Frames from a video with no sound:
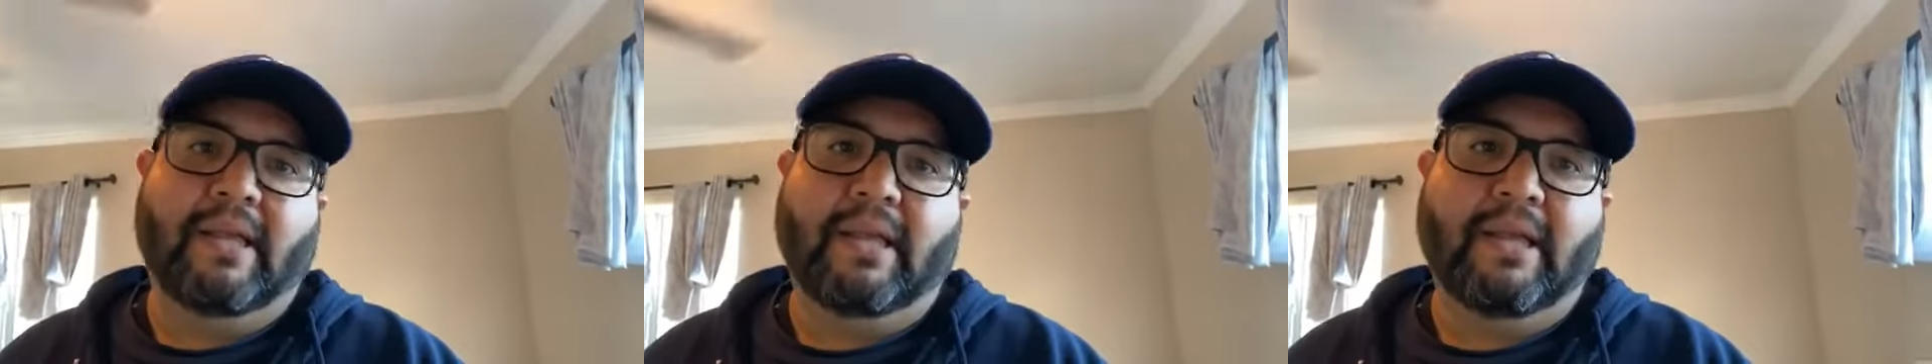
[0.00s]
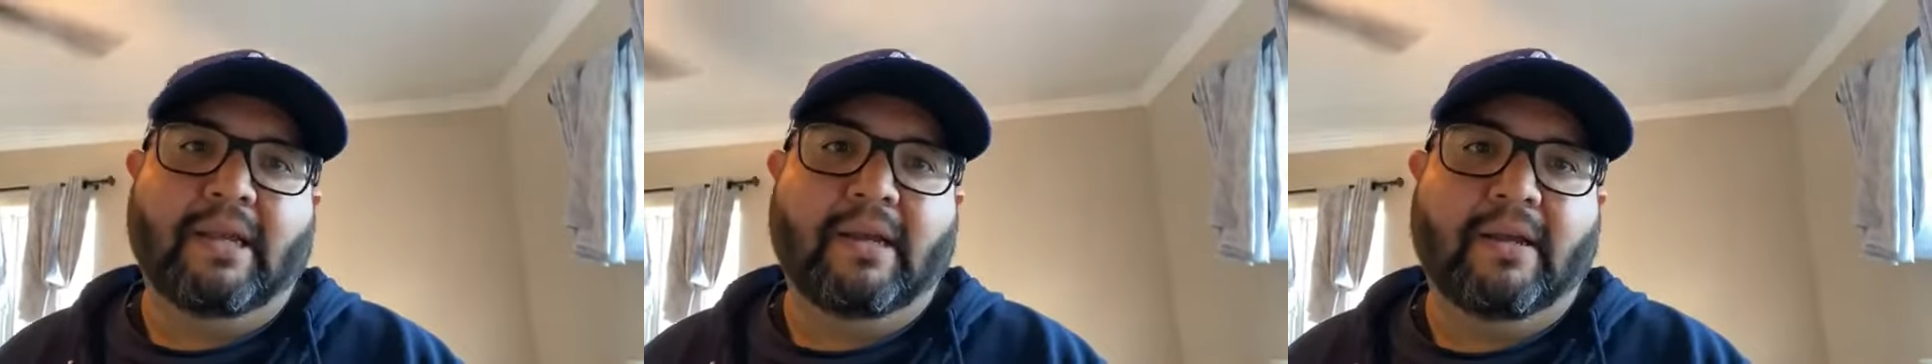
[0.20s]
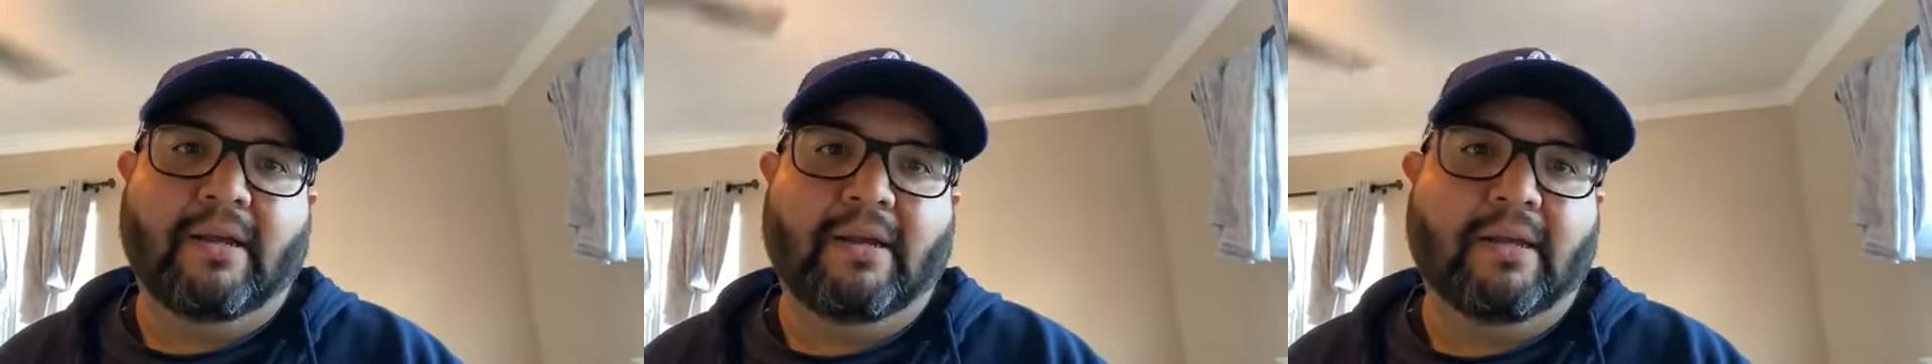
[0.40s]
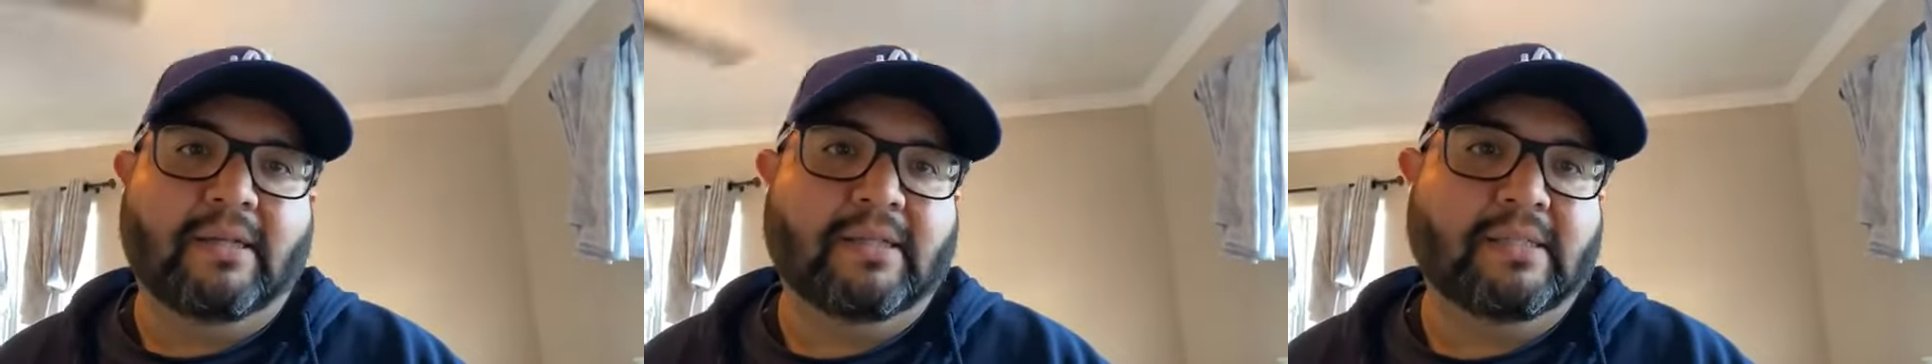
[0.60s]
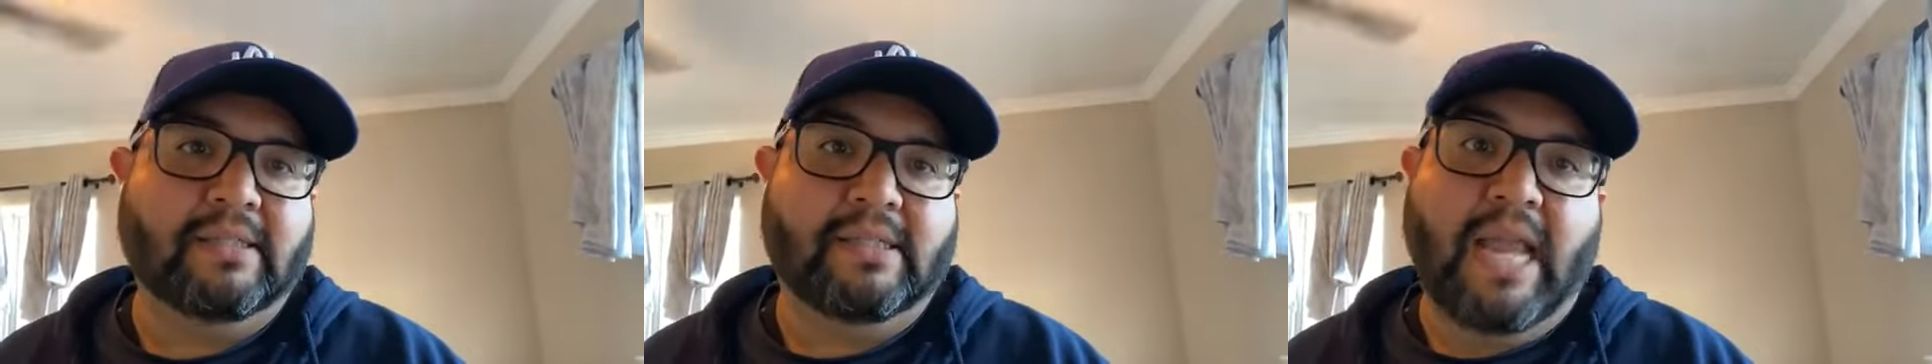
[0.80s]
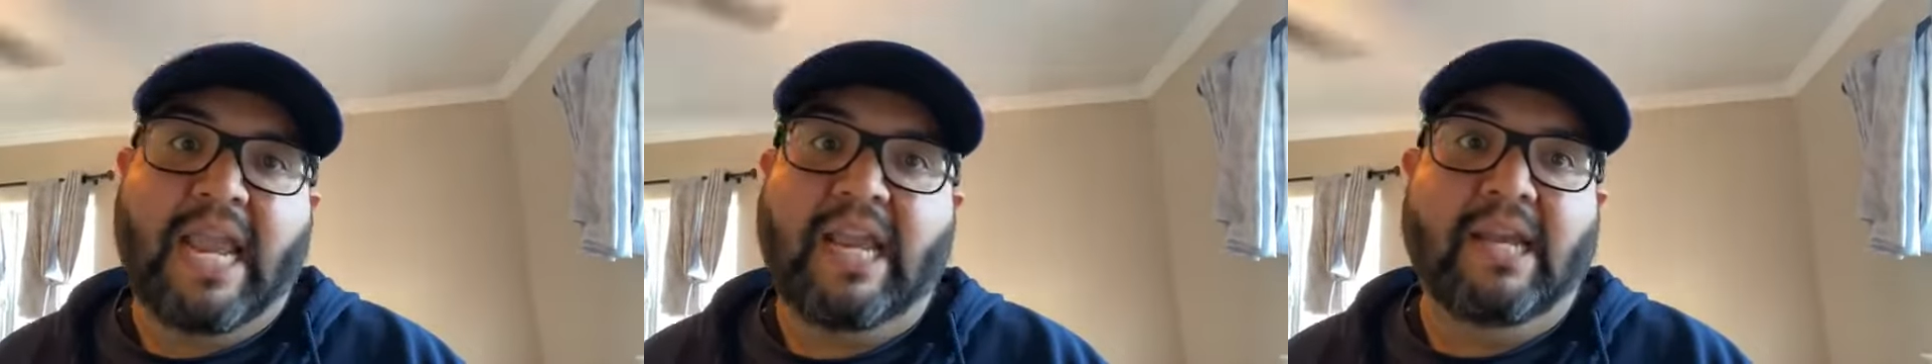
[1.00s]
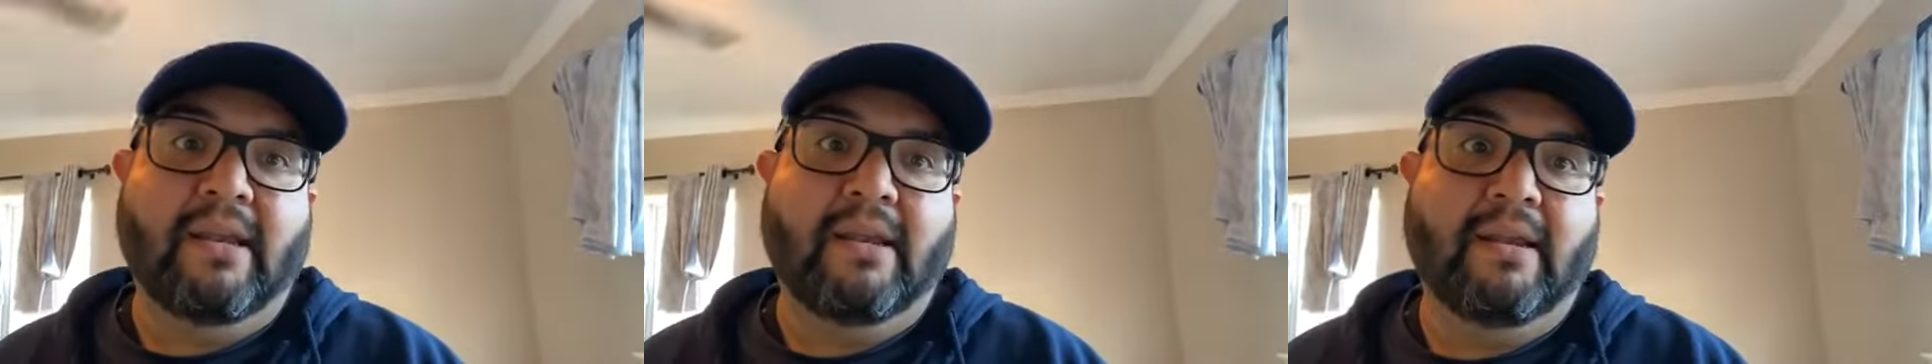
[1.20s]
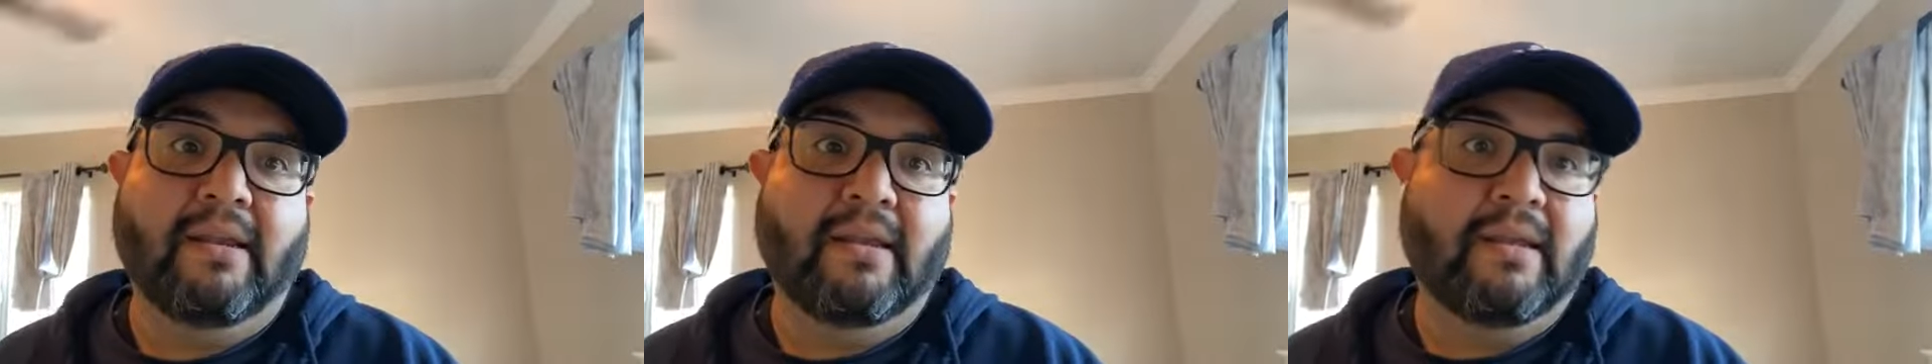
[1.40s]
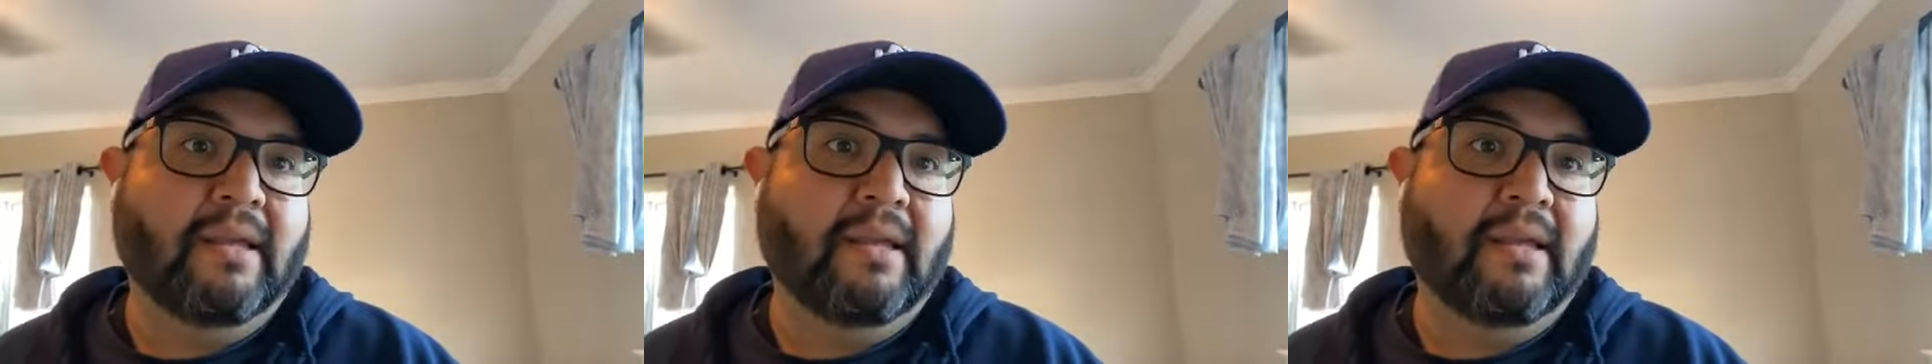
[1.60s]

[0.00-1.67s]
and stain,